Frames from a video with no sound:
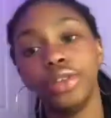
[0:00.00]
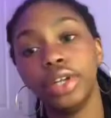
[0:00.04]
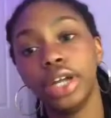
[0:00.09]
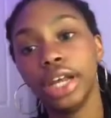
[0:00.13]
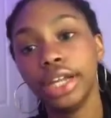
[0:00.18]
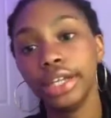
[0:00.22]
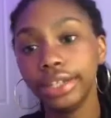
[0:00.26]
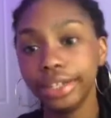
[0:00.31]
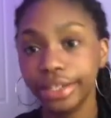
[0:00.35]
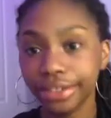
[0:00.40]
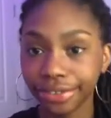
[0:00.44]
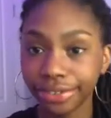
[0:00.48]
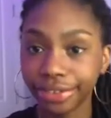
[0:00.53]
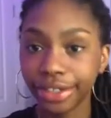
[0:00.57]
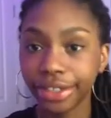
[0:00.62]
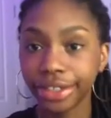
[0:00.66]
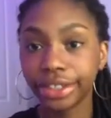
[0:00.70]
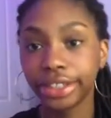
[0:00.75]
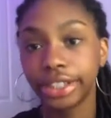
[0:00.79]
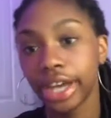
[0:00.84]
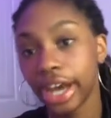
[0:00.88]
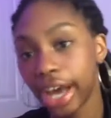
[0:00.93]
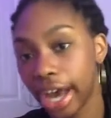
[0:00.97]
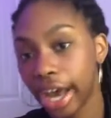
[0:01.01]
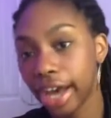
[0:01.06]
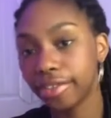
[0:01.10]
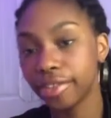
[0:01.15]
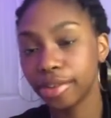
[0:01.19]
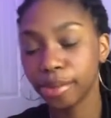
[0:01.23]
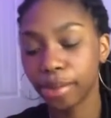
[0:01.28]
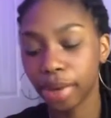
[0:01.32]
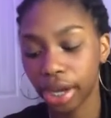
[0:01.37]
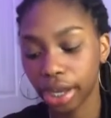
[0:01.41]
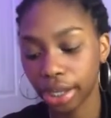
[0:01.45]
and different to have in
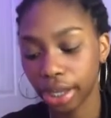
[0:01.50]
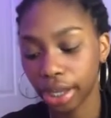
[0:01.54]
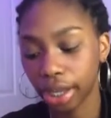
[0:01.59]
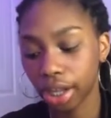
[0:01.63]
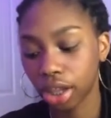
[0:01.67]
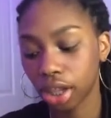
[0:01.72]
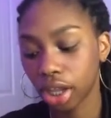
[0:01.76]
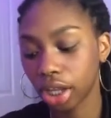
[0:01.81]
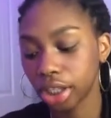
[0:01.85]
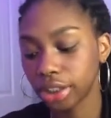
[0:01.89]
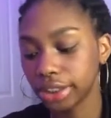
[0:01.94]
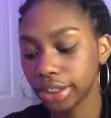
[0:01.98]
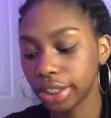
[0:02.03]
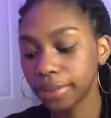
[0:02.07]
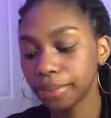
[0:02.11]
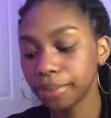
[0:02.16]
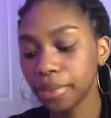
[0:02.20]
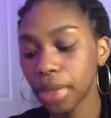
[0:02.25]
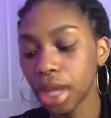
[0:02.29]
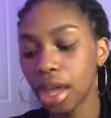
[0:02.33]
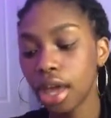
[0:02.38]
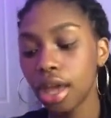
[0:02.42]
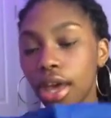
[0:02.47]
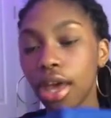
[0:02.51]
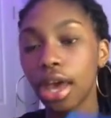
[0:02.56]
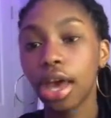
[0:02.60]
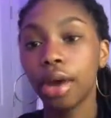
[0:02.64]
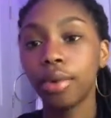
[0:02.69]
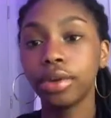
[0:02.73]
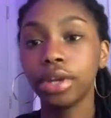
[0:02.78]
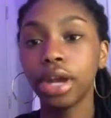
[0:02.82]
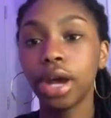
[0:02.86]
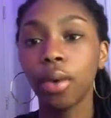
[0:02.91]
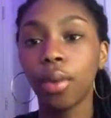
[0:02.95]
my like closet. And when
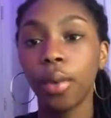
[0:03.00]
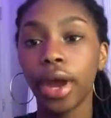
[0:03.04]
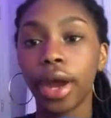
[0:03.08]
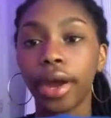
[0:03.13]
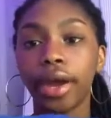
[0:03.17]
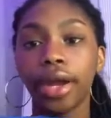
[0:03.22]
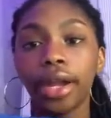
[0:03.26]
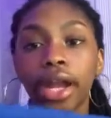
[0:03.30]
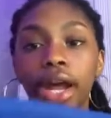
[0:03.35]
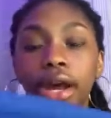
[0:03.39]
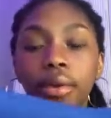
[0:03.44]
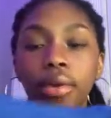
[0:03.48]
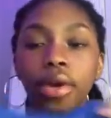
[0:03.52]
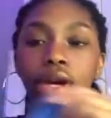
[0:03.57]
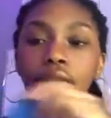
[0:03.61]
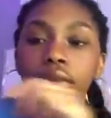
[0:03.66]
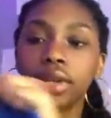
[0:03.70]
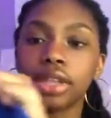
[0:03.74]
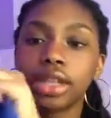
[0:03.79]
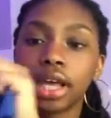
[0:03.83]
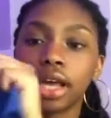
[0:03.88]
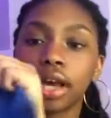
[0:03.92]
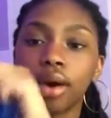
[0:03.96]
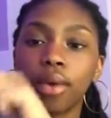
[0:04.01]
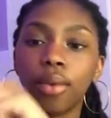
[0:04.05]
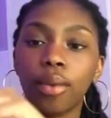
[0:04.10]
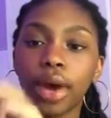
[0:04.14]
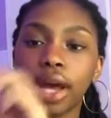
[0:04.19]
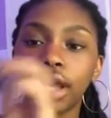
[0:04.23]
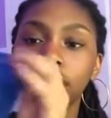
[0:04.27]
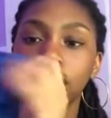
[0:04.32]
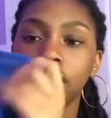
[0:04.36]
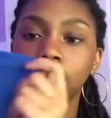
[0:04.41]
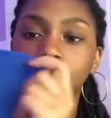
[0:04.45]
I wear it with like a white
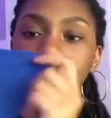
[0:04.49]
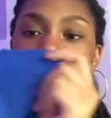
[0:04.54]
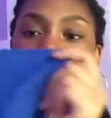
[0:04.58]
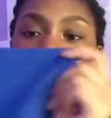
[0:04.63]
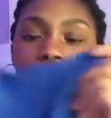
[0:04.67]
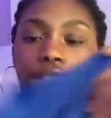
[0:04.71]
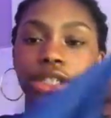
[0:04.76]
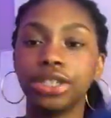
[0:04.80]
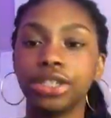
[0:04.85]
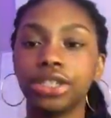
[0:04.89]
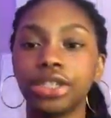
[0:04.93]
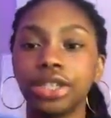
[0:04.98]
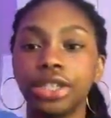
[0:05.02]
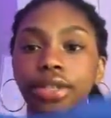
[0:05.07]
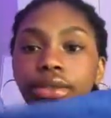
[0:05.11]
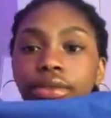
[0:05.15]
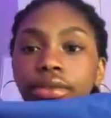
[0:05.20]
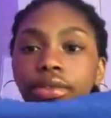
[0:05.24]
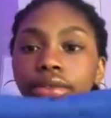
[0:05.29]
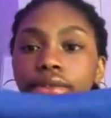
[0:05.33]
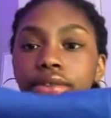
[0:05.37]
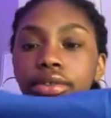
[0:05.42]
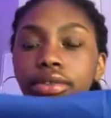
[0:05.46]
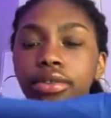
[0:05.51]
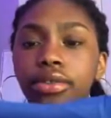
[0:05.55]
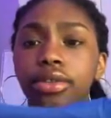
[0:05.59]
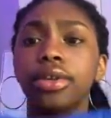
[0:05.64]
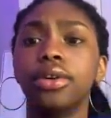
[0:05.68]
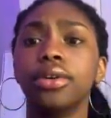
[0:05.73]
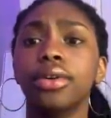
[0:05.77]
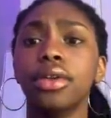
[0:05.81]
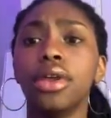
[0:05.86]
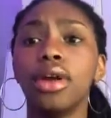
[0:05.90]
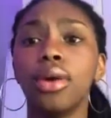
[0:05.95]
long t-shirt. No,
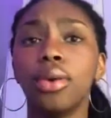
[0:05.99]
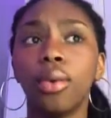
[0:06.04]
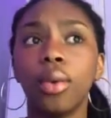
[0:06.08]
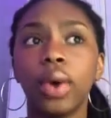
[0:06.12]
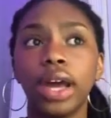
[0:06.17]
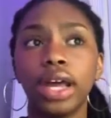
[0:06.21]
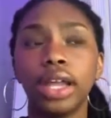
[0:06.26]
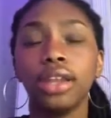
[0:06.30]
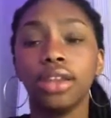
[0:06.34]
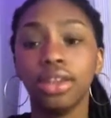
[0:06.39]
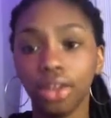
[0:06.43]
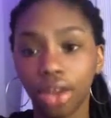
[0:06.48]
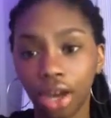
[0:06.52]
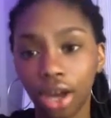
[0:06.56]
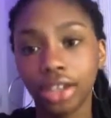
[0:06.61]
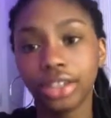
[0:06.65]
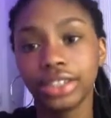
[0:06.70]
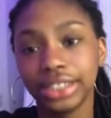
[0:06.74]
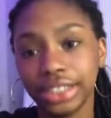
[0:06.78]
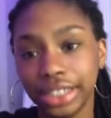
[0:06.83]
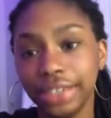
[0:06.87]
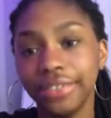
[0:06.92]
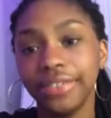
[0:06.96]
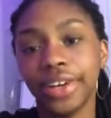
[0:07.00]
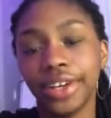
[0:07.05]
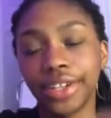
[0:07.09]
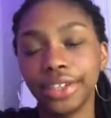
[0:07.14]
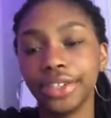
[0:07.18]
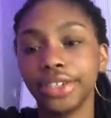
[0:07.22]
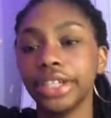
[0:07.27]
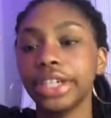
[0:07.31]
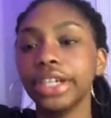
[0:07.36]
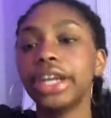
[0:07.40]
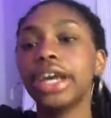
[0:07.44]
white long sleeve under
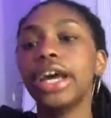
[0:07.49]
it.